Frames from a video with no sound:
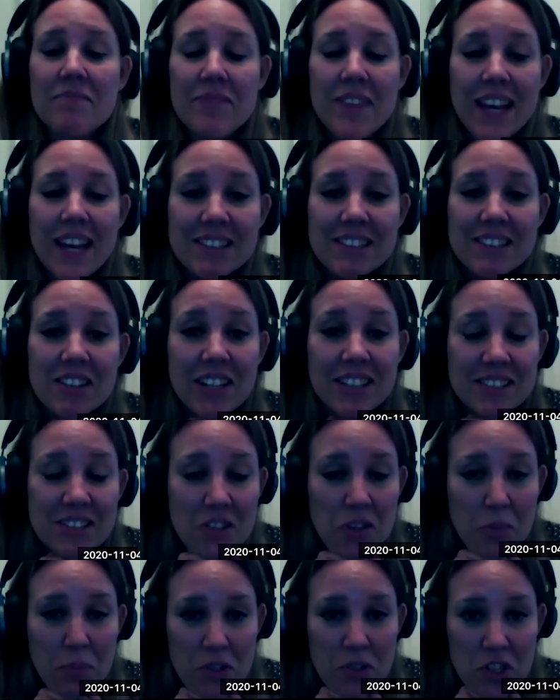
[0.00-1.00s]

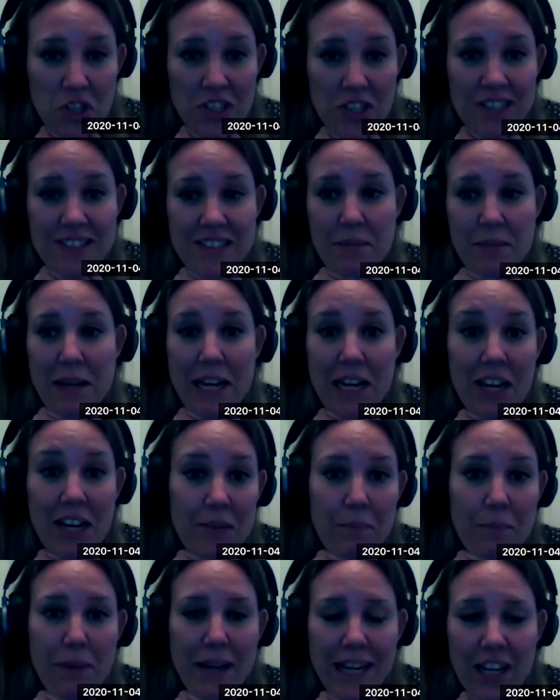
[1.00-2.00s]
exciting opportunity
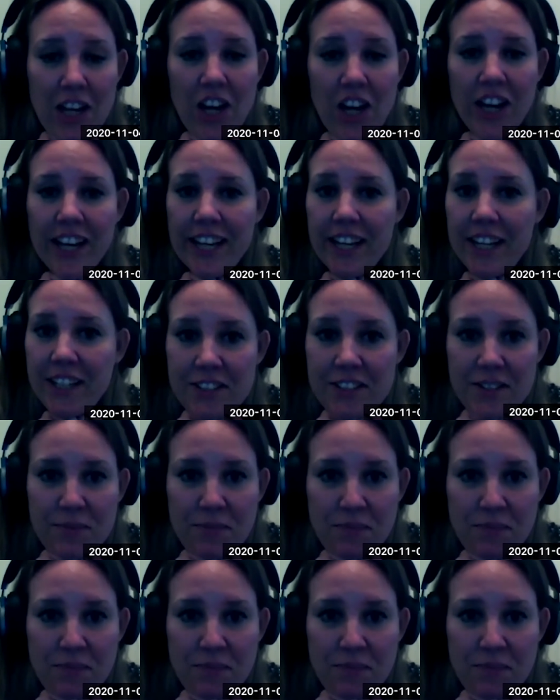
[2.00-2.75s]
may lie?